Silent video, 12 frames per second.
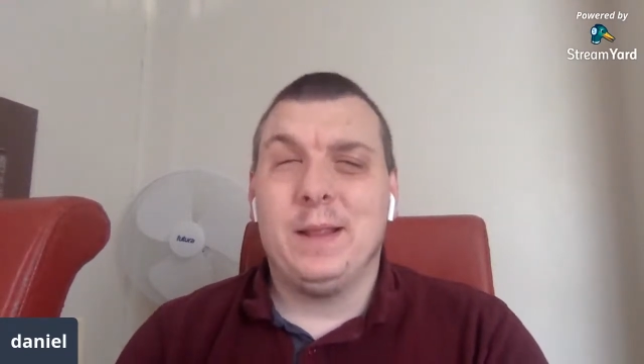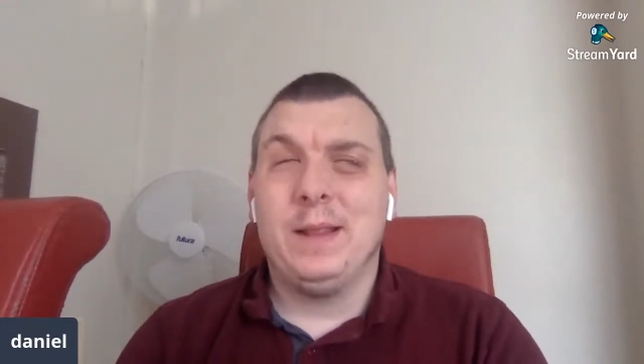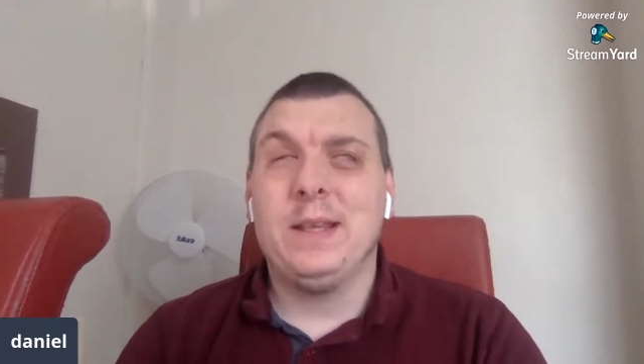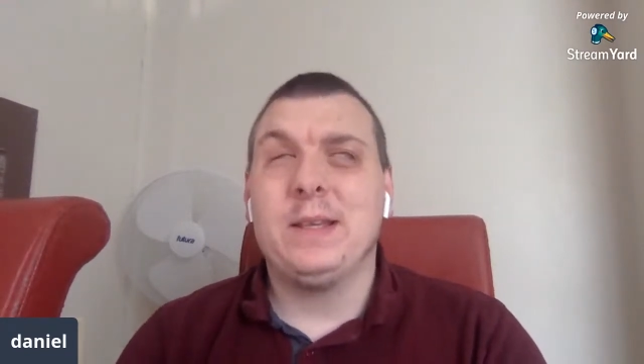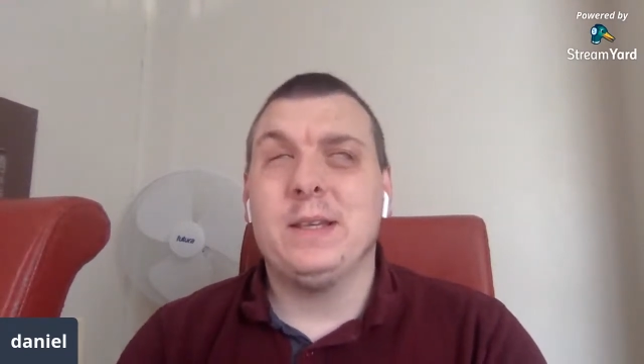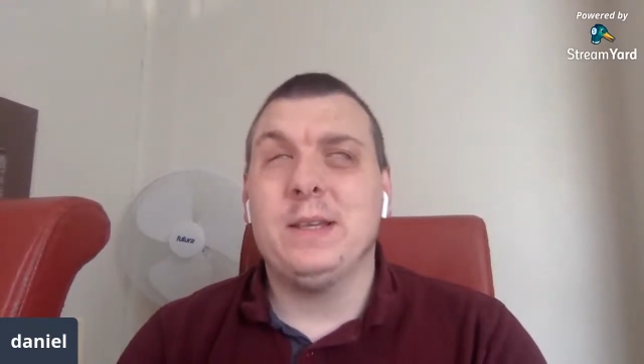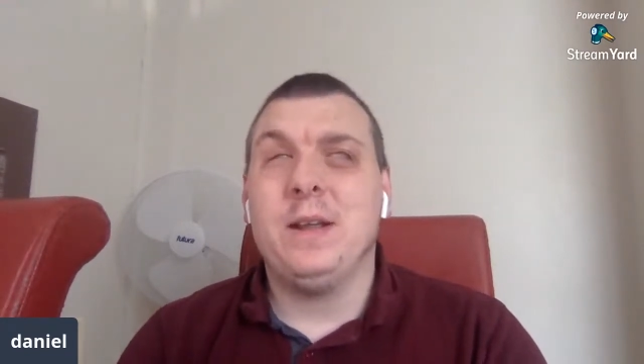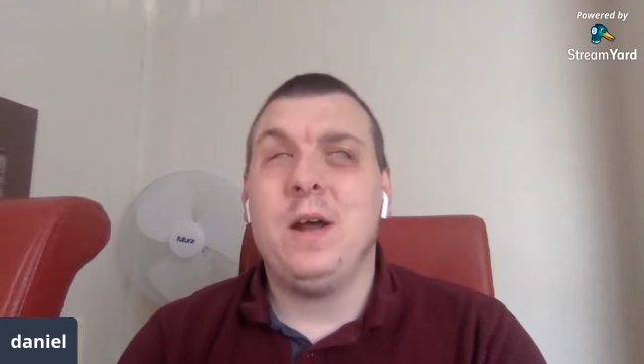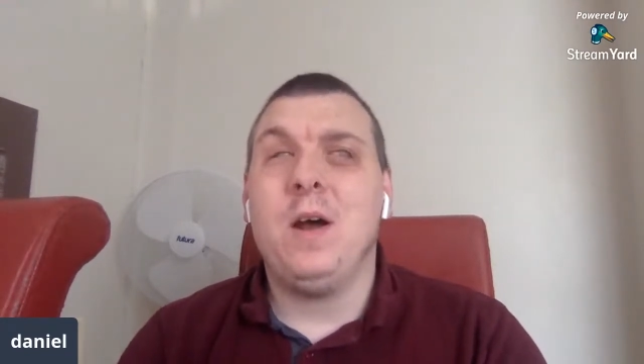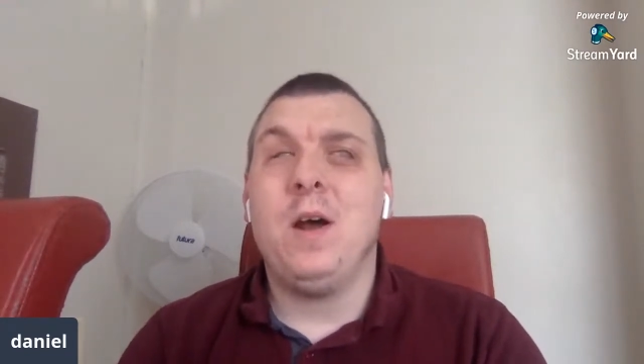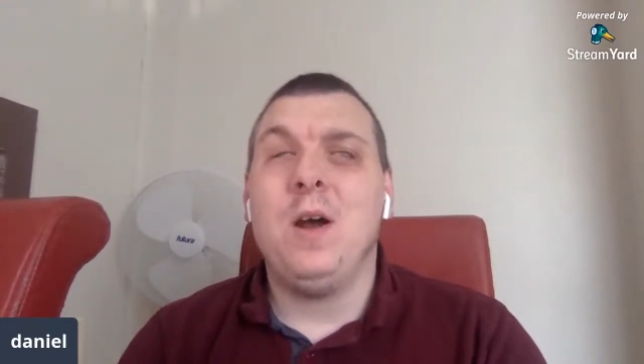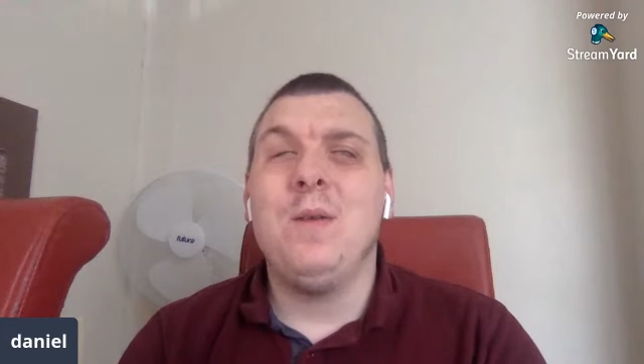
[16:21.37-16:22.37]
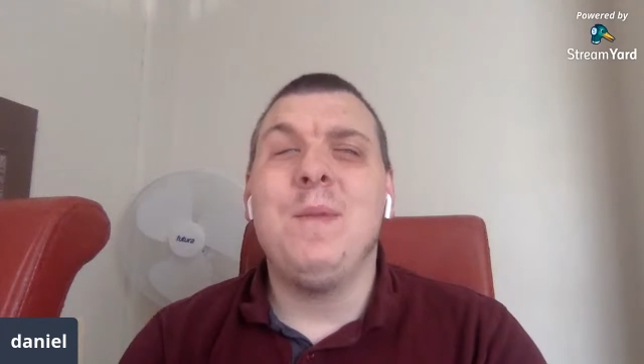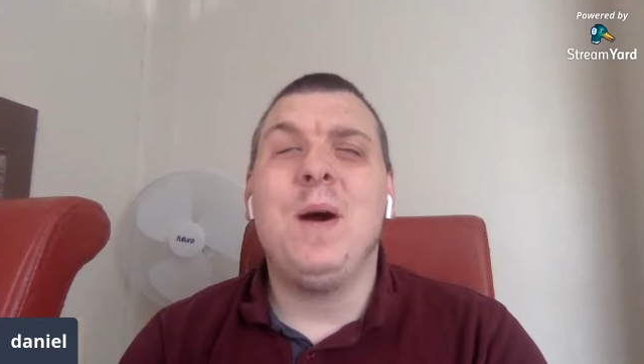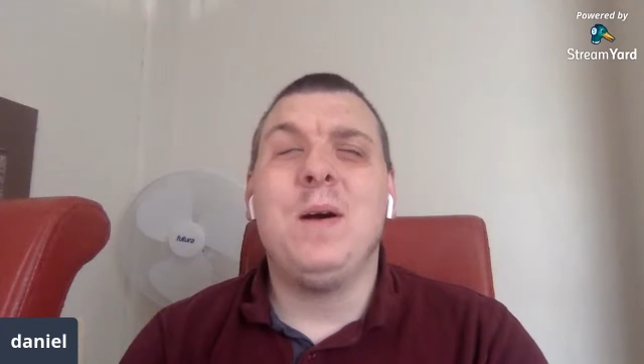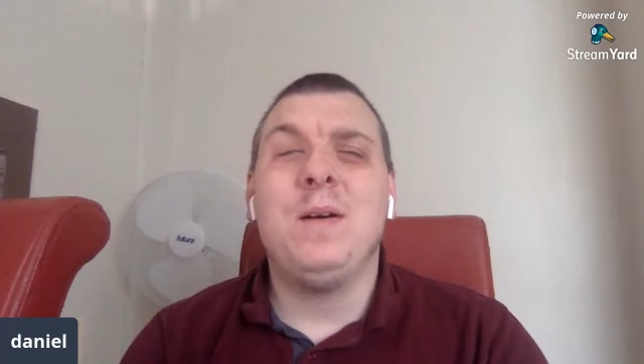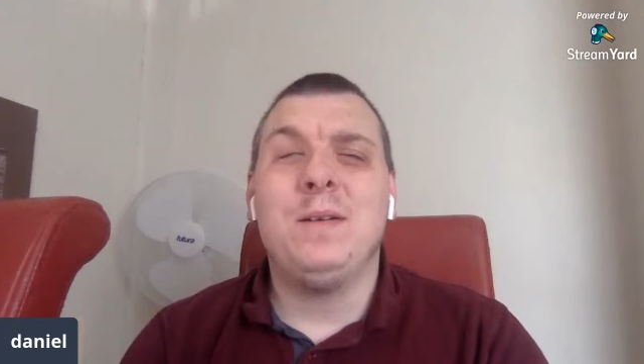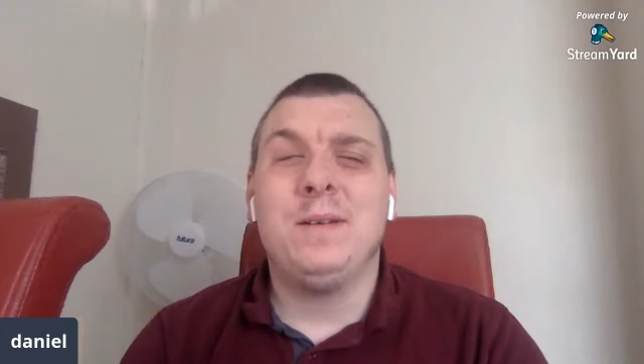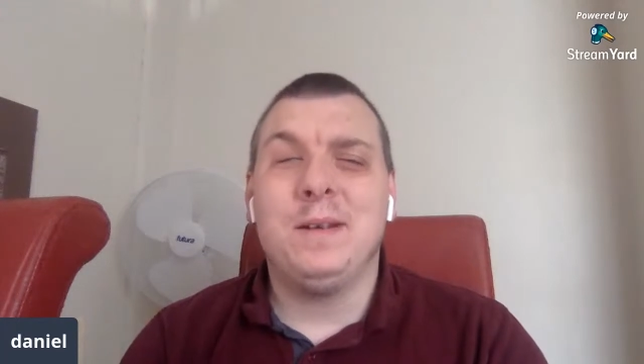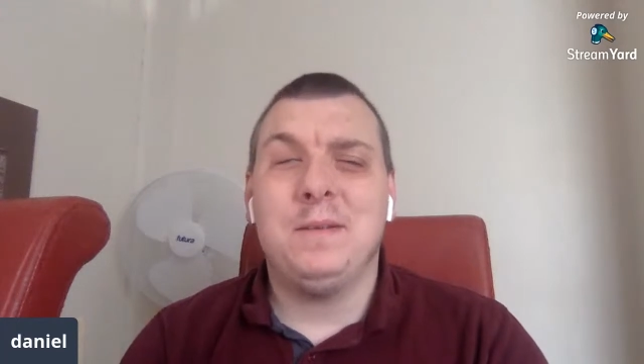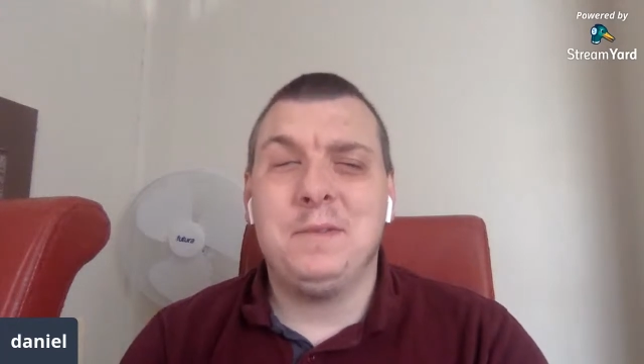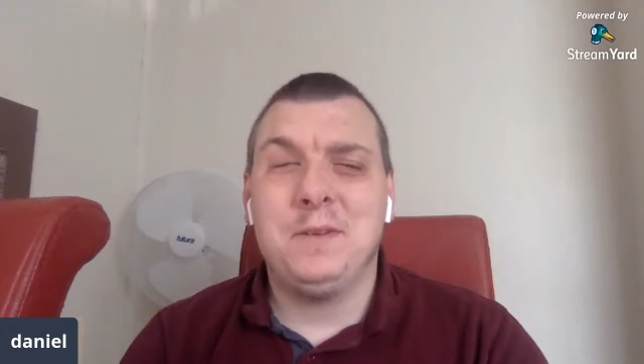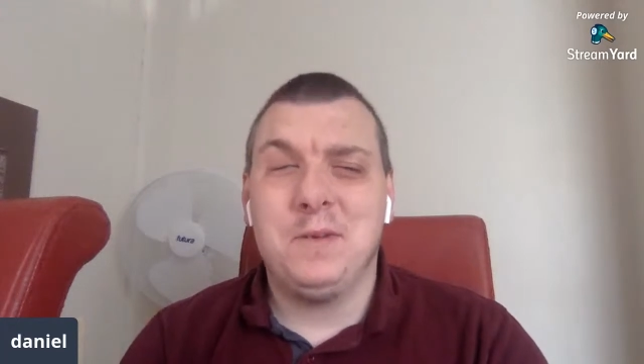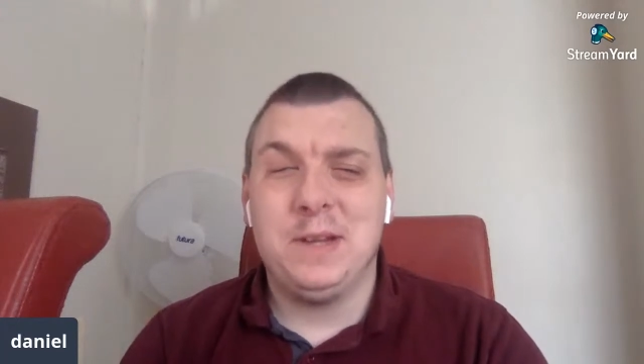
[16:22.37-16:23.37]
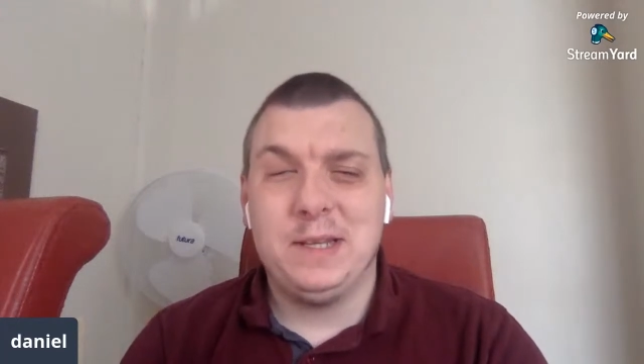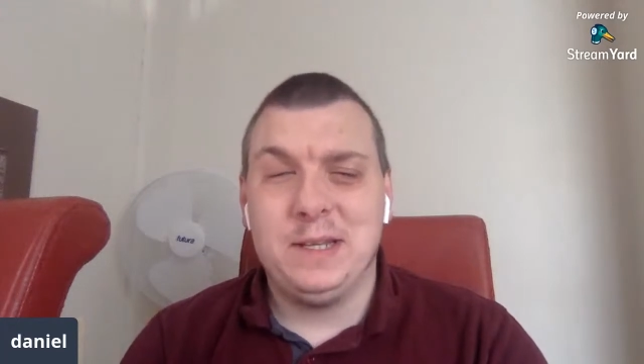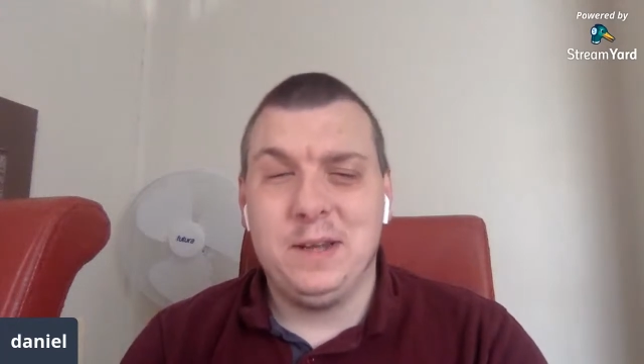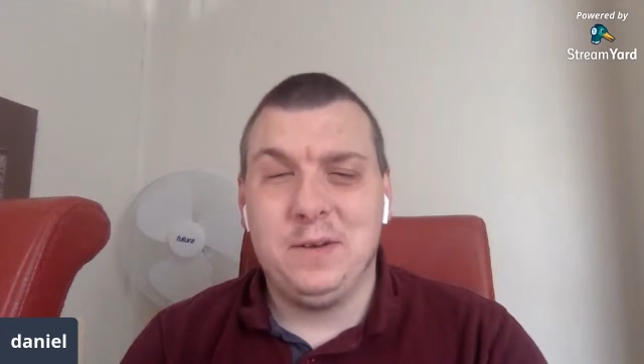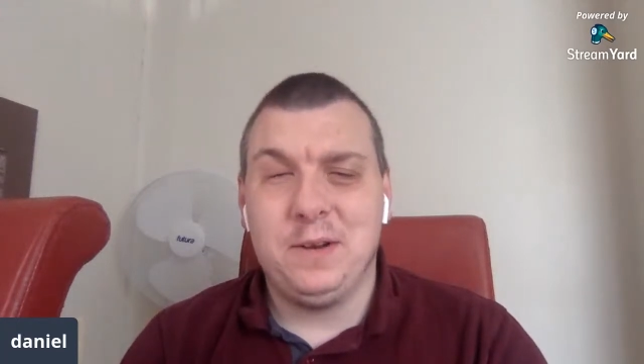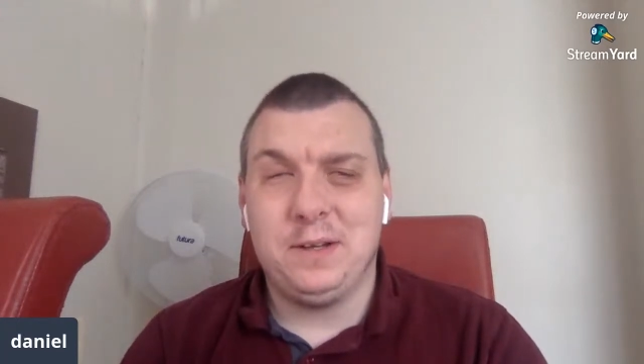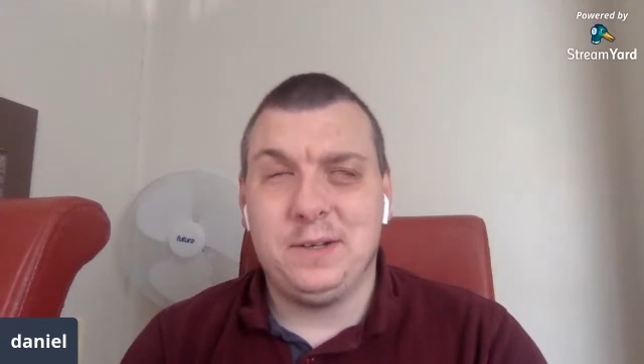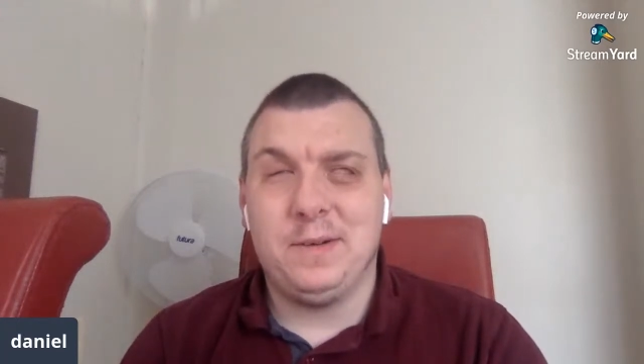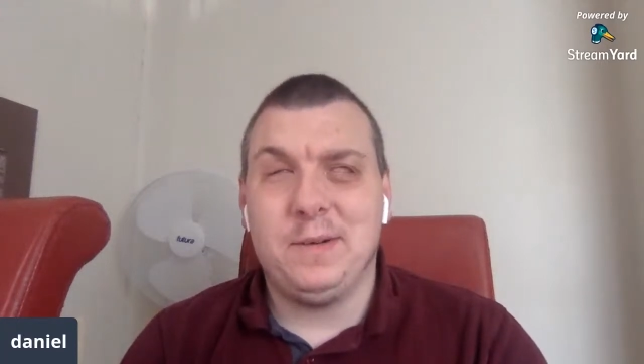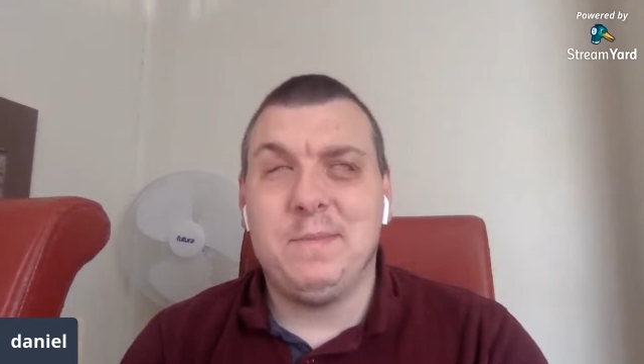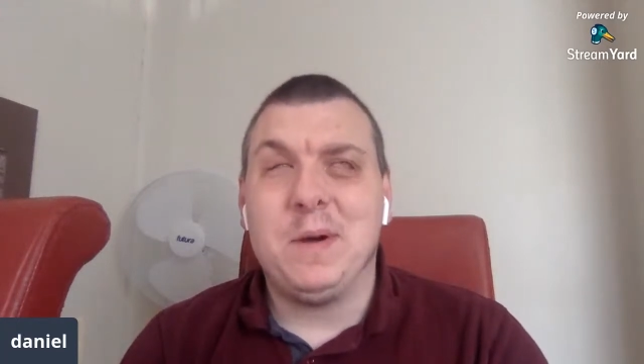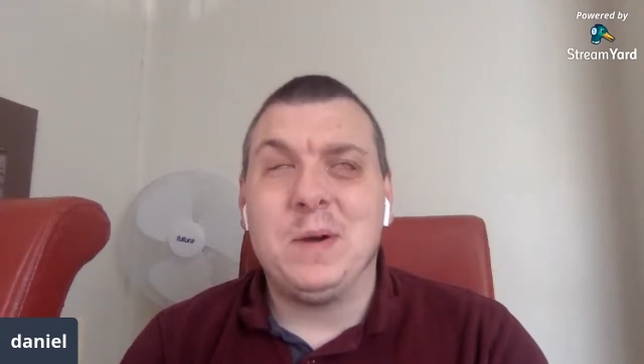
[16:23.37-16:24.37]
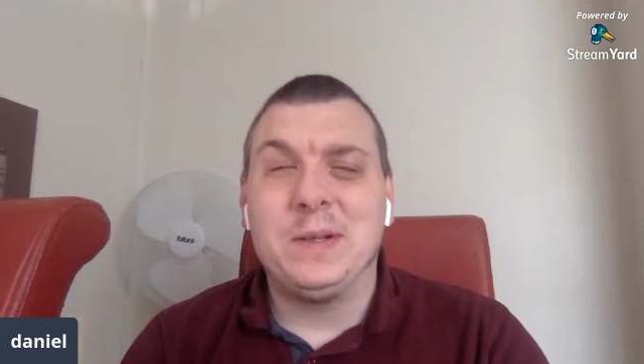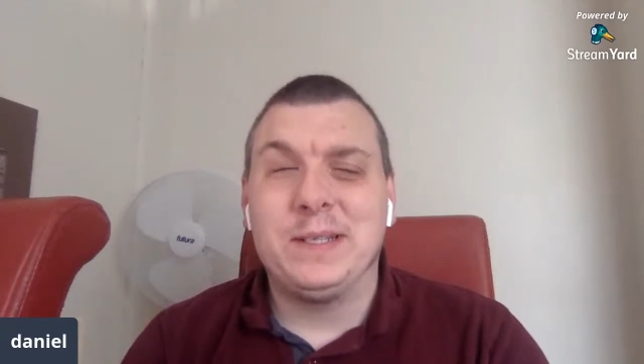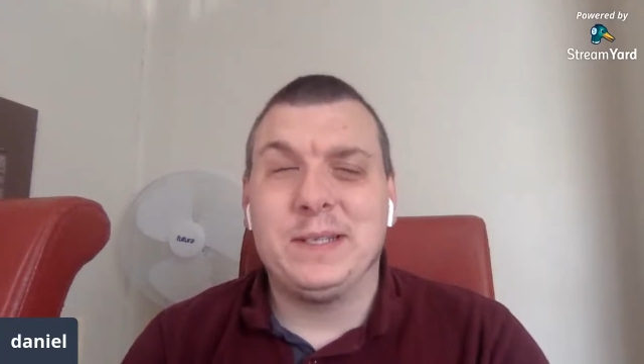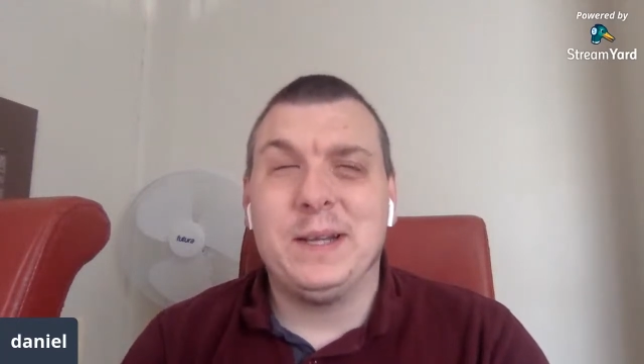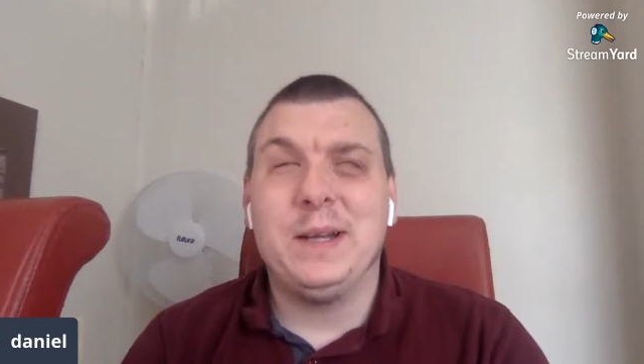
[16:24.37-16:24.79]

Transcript: listen, Omar, I'm talking to you because you're a mod.